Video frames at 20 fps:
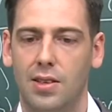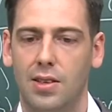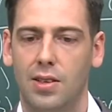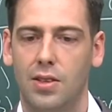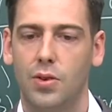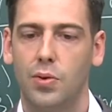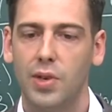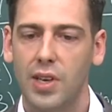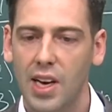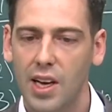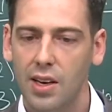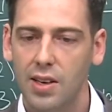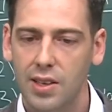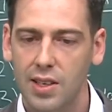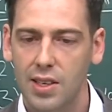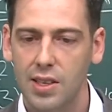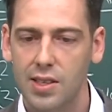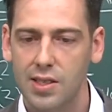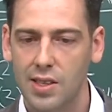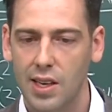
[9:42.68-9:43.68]
The
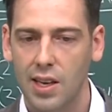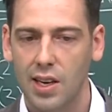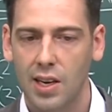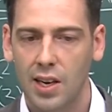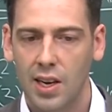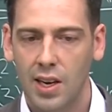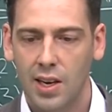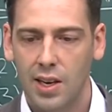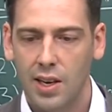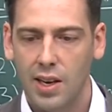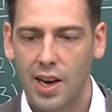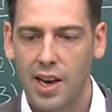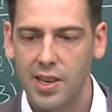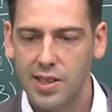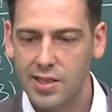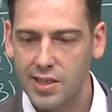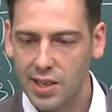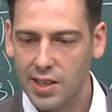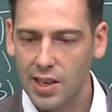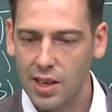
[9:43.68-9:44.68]
reality is that
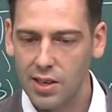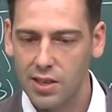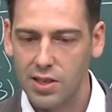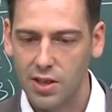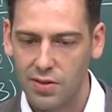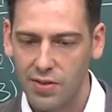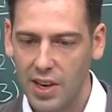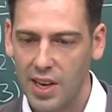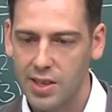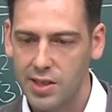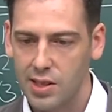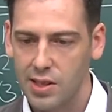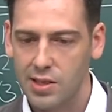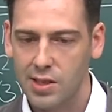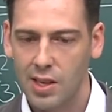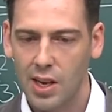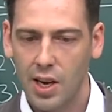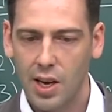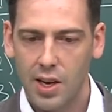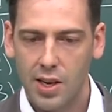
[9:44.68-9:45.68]
as technology
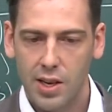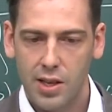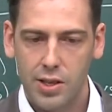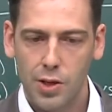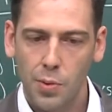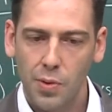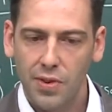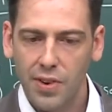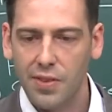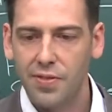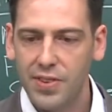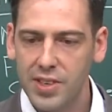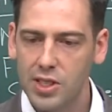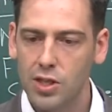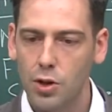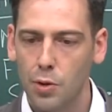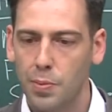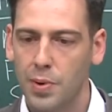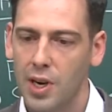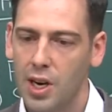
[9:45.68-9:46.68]
advances, some of our
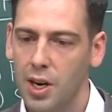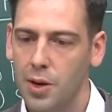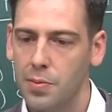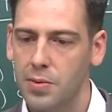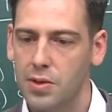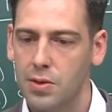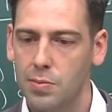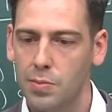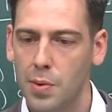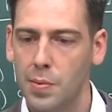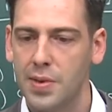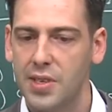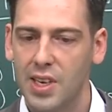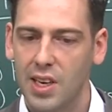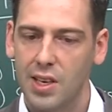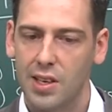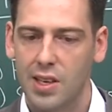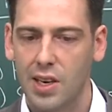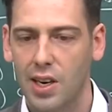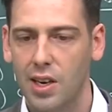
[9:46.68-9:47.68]
physical problems may be
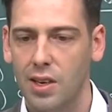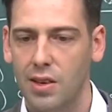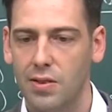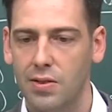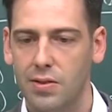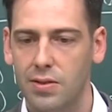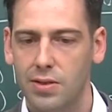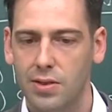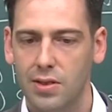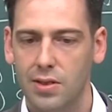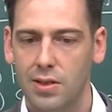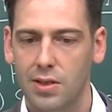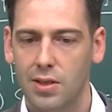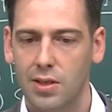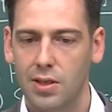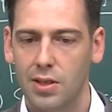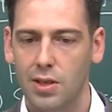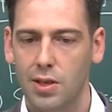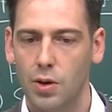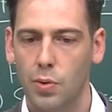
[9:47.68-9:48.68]
taken care of.
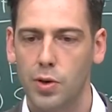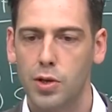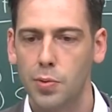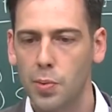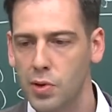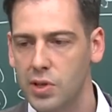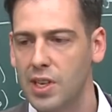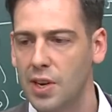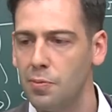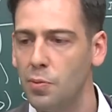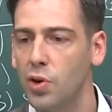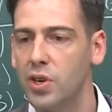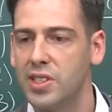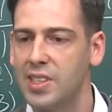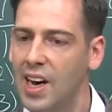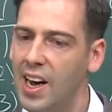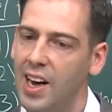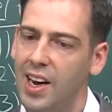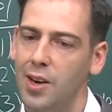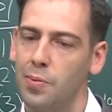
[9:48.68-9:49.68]
You know, we're supposed to have more
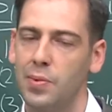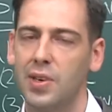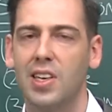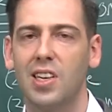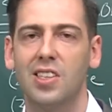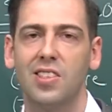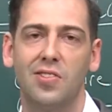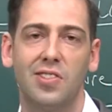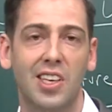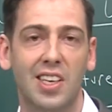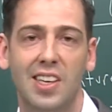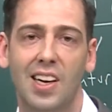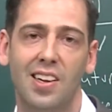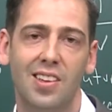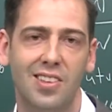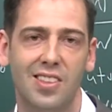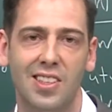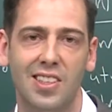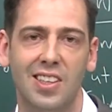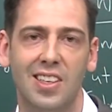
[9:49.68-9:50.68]
time because of
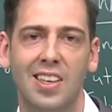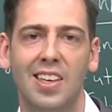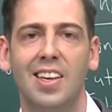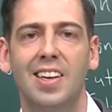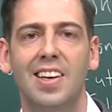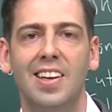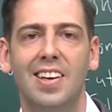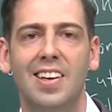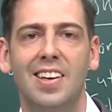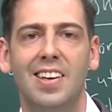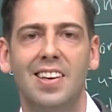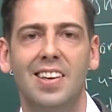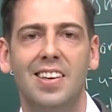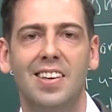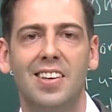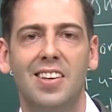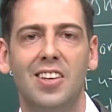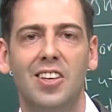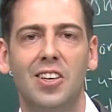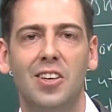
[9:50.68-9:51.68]
technology.
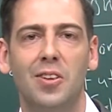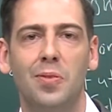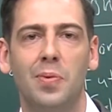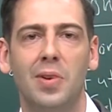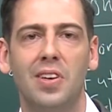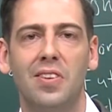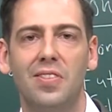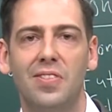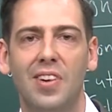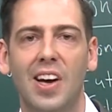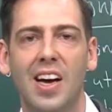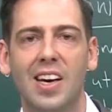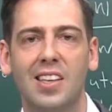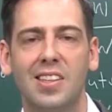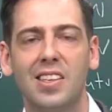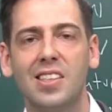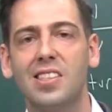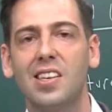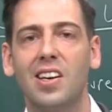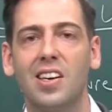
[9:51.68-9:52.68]
But in fact,
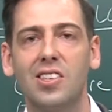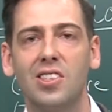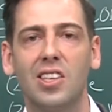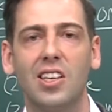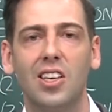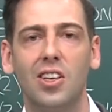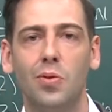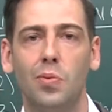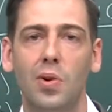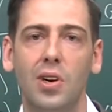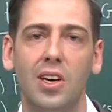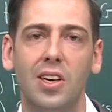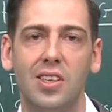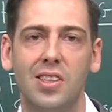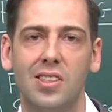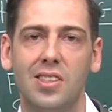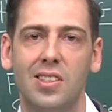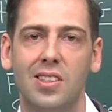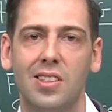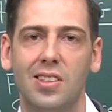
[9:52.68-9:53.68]
things are actually getting
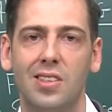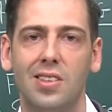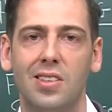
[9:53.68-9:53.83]
worse.